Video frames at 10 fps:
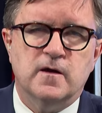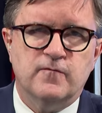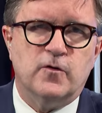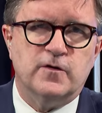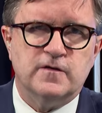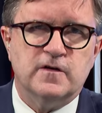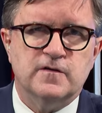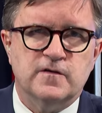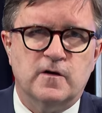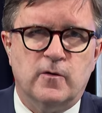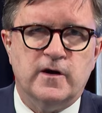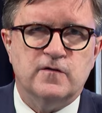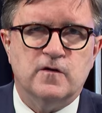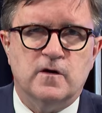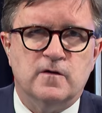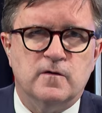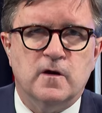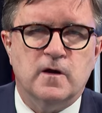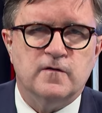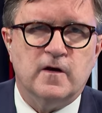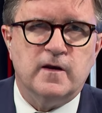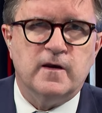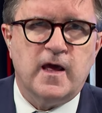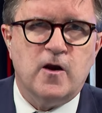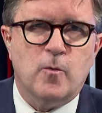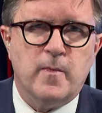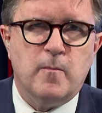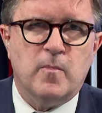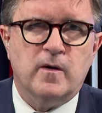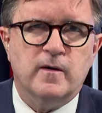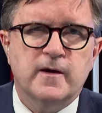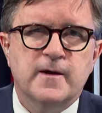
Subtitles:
for its consideration as a NATO member.